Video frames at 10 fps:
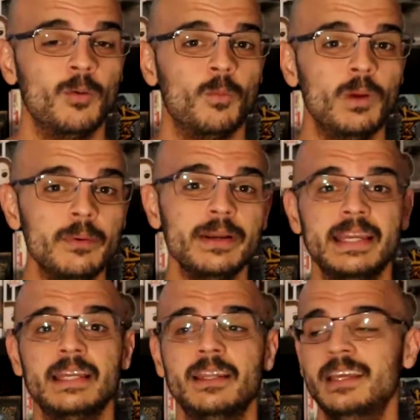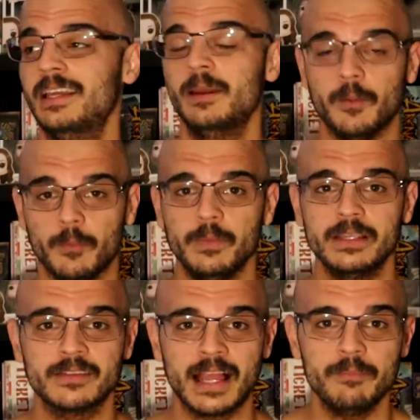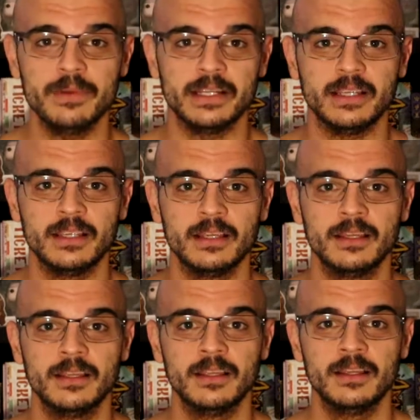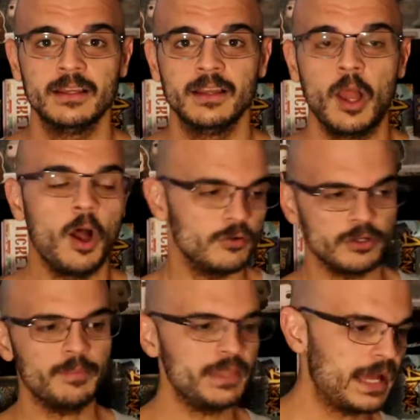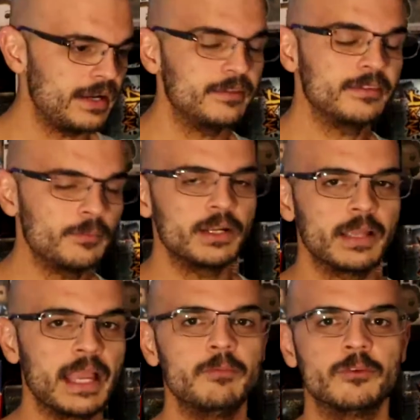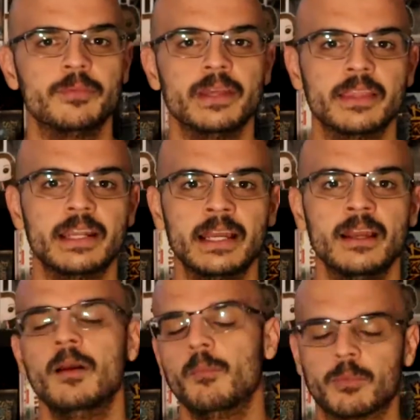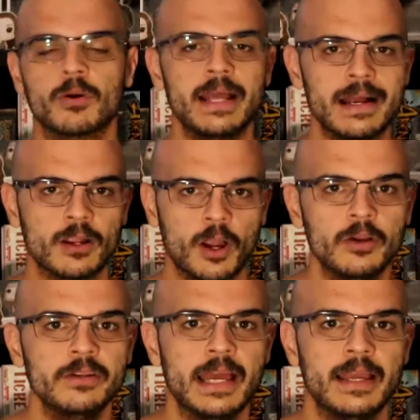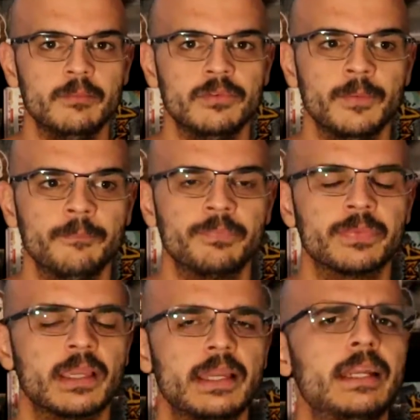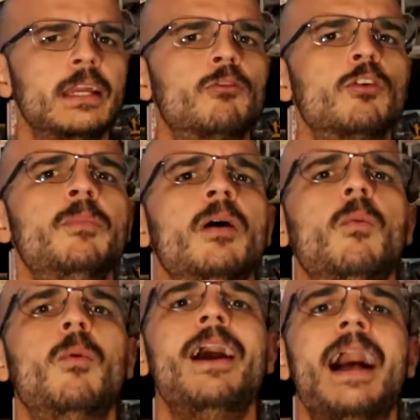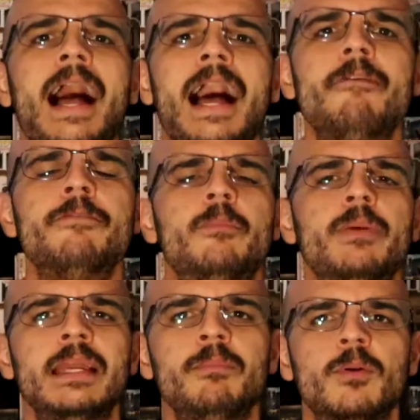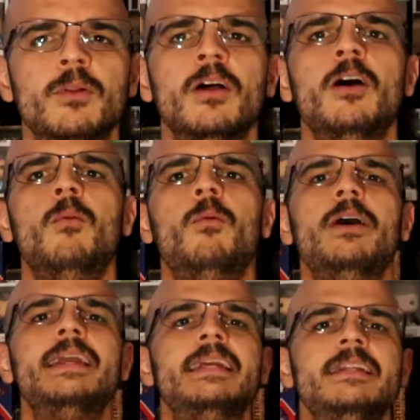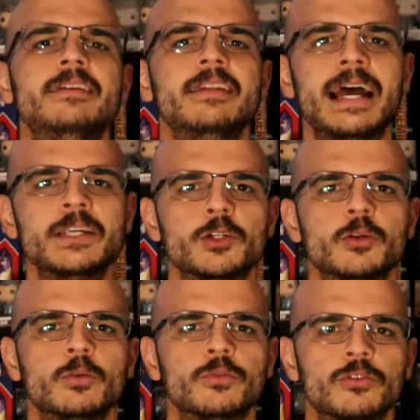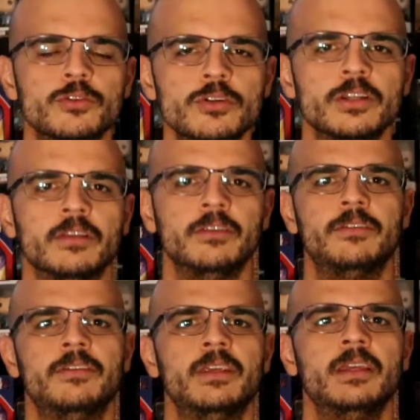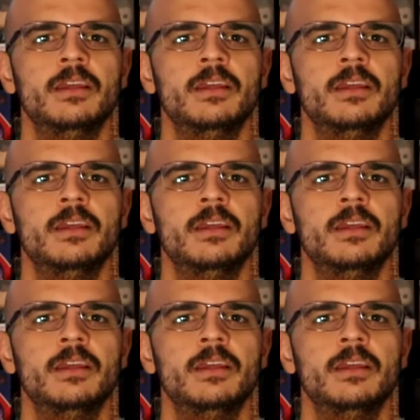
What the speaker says: We were in mixed company. On top of that, someone at Games Group the other day brought out code names in a group where half the people were international students.